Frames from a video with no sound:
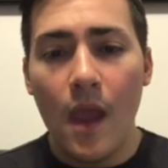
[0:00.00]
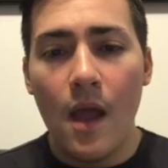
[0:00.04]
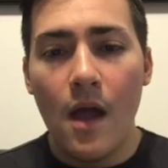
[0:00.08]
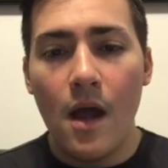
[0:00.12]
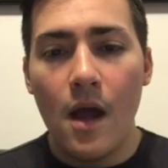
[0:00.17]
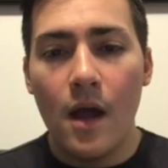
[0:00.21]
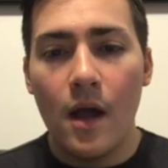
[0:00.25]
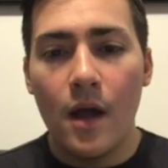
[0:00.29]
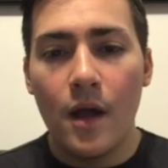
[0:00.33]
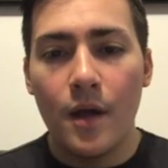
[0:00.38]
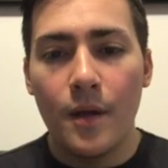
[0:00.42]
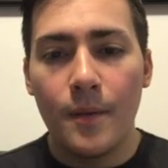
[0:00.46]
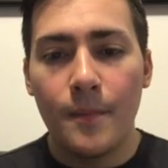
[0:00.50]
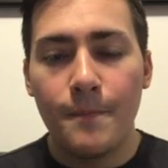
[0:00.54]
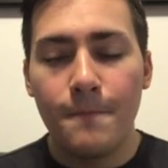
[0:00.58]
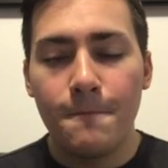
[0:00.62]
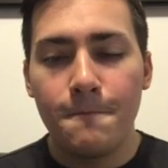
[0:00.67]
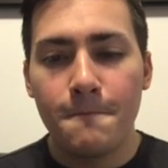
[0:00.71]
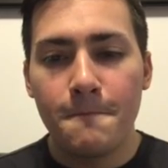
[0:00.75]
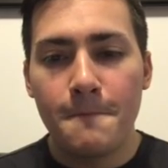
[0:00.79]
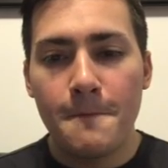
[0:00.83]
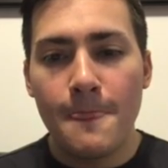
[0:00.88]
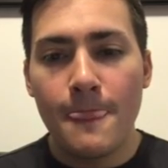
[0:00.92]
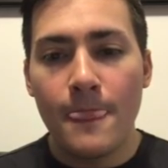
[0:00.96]

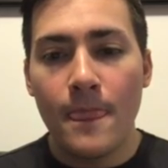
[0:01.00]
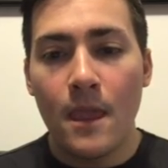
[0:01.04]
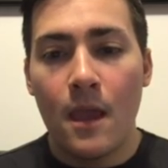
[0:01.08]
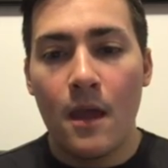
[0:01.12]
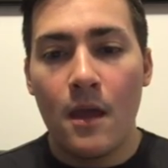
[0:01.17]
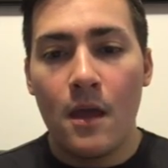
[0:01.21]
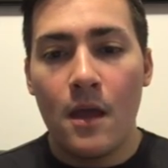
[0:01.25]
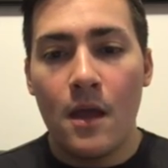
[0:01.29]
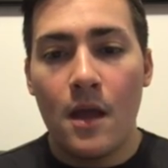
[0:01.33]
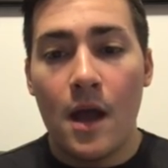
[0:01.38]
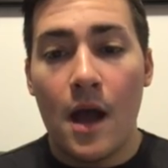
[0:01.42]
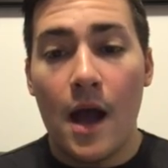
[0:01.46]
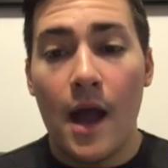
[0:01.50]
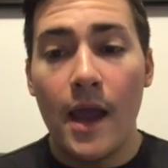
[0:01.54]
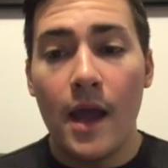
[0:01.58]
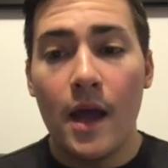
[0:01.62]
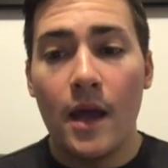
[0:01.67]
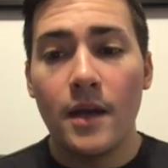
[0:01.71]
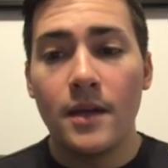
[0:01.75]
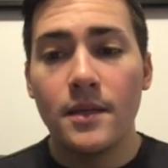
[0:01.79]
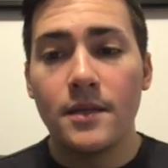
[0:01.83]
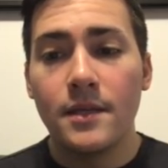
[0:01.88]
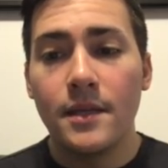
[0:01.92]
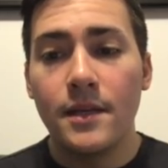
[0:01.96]
I
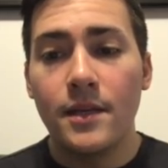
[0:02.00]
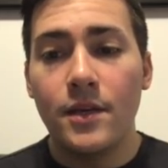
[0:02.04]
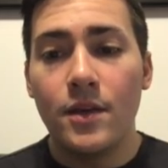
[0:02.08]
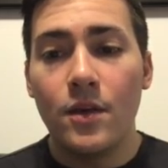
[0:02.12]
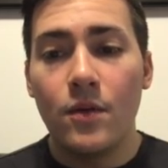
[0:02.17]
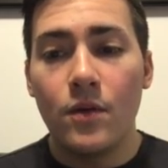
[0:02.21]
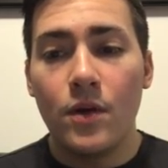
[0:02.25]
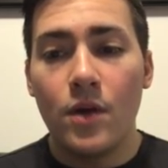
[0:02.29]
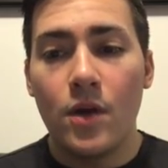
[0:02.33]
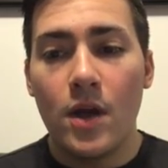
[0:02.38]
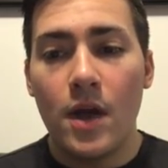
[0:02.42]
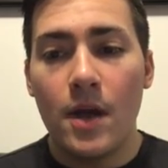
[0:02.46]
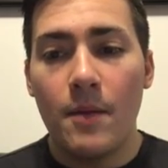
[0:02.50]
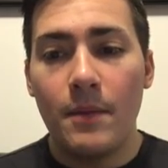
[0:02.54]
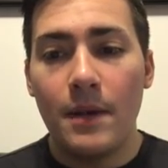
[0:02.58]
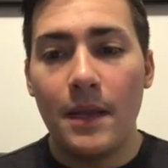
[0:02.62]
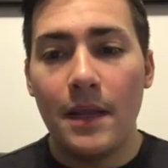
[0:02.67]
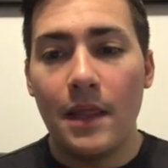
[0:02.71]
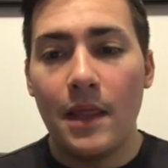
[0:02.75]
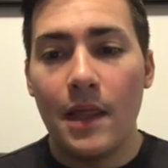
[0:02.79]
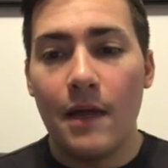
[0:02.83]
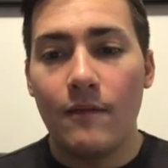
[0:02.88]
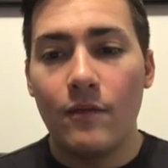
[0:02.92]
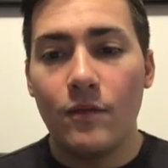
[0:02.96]
honestly don't know how many
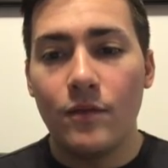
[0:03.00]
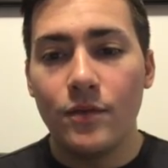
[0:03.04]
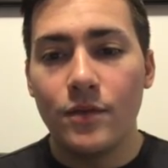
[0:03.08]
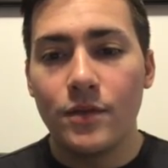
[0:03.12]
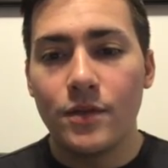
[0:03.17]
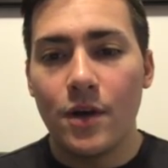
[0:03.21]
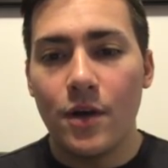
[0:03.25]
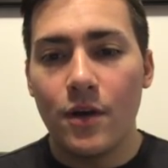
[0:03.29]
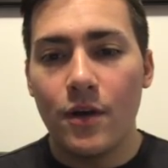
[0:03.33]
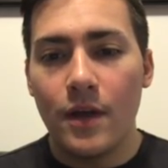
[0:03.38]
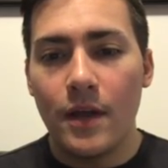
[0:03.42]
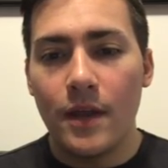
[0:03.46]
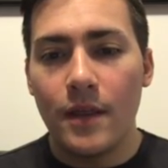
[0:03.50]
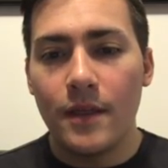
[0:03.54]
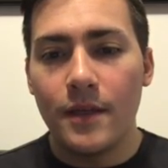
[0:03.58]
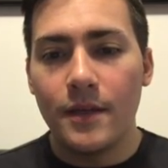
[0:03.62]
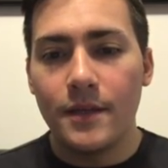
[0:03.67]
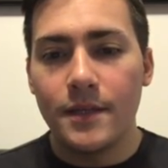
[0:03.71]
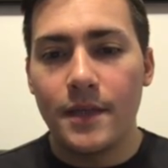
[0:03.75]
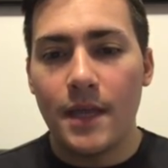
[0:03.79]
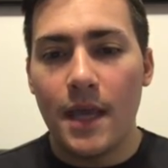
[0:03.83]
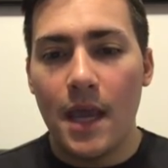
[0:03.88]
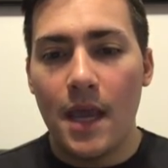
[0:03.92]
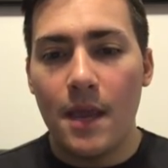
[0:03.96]
levels are in
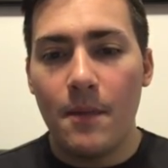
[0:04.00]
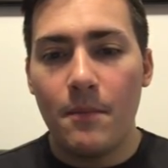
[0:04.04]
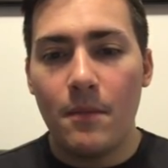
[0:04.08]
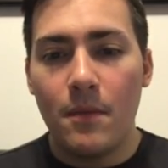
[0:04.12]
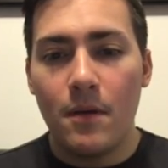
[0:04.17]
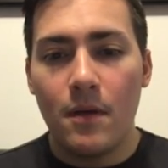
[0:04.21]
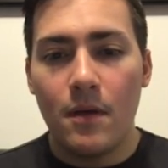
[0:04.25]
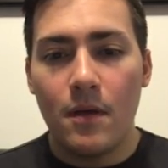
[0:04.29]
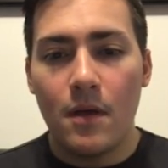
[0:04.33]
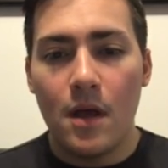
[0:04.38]
this game